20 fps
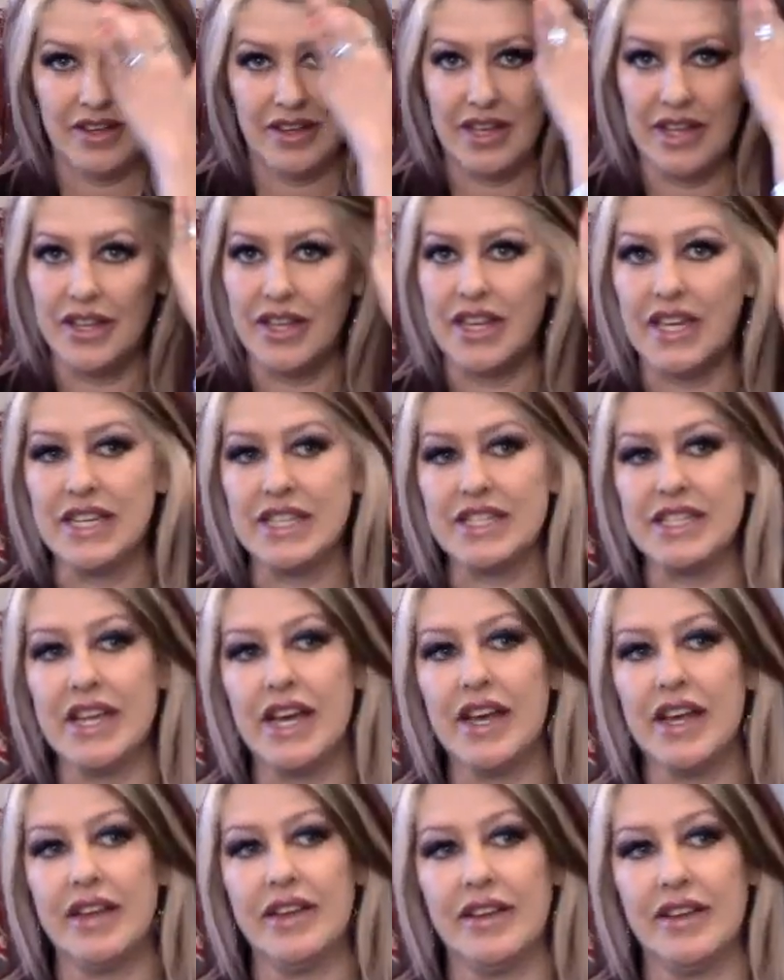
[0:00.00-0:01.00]
And then he
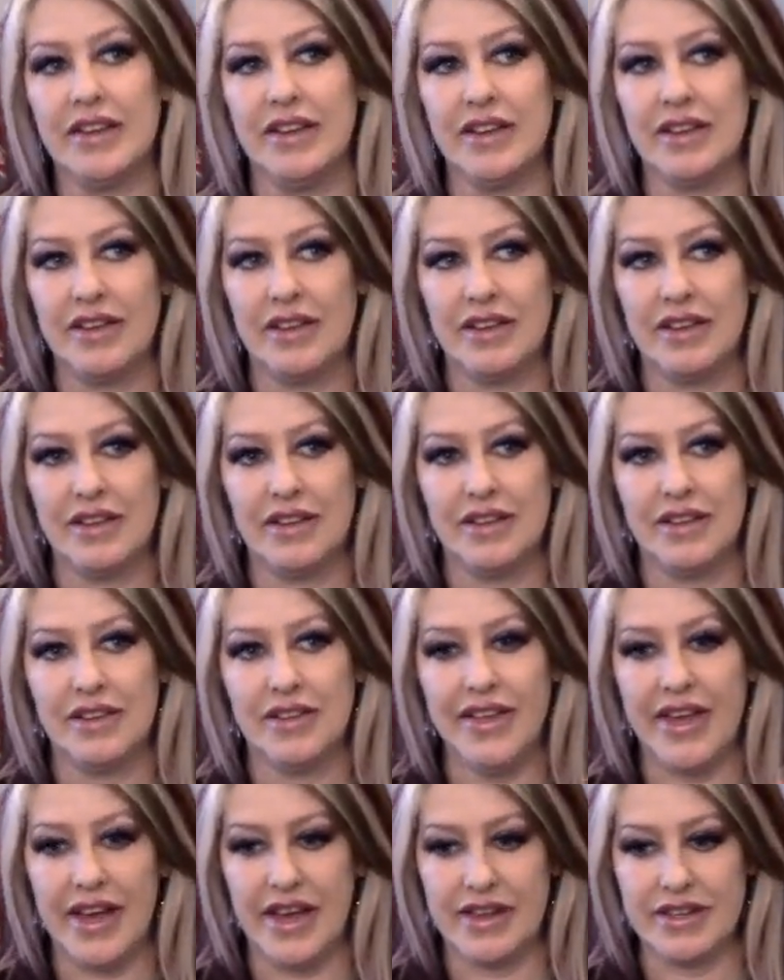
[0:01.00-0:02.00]
said
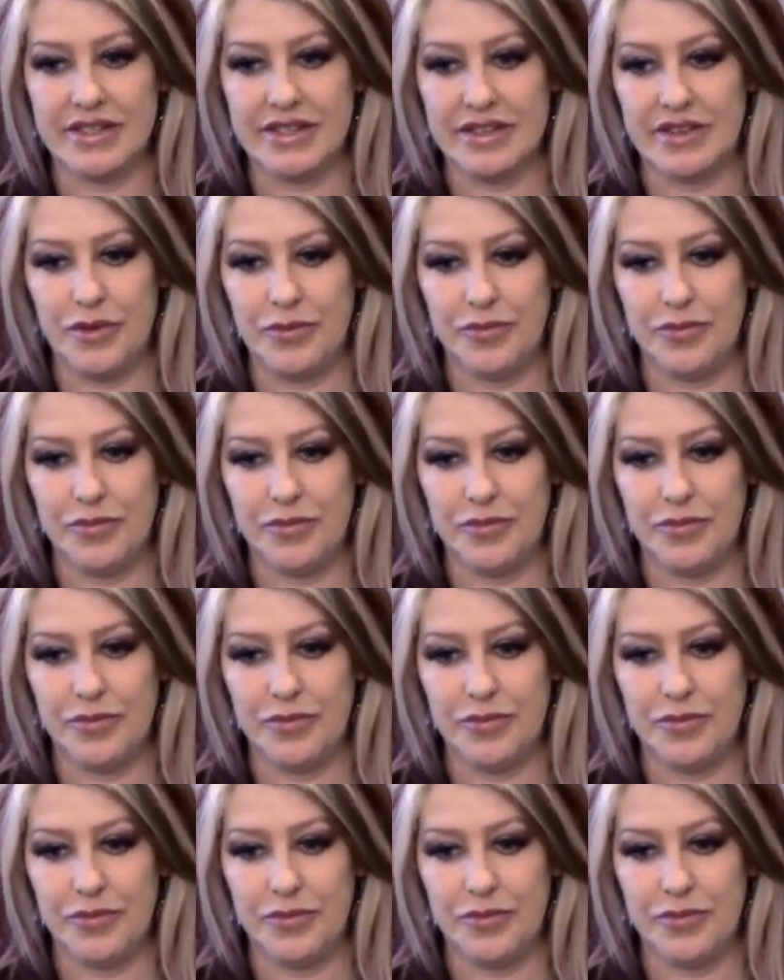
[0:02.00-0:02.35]
that